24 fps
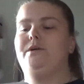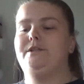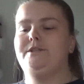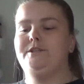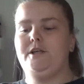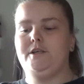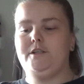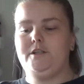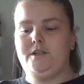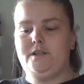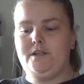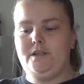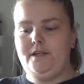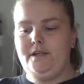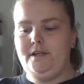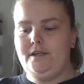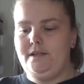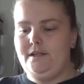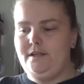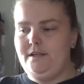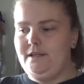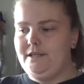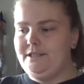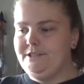it's not an
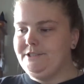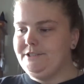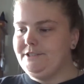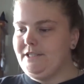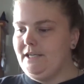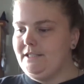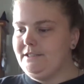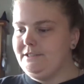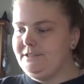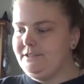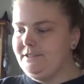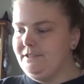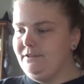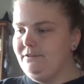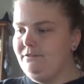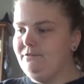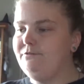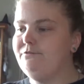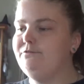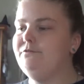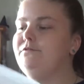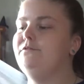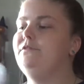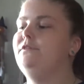
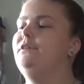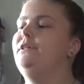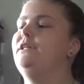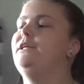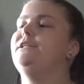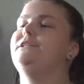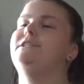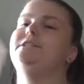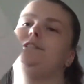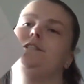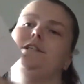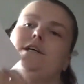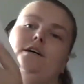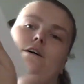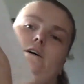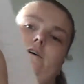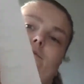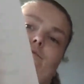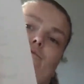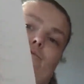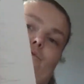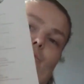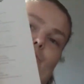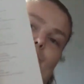extensive list
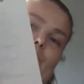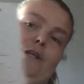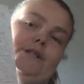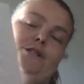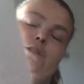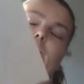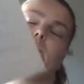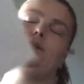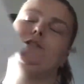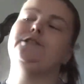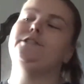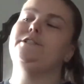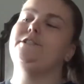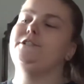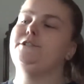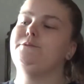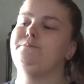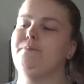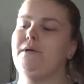of resources,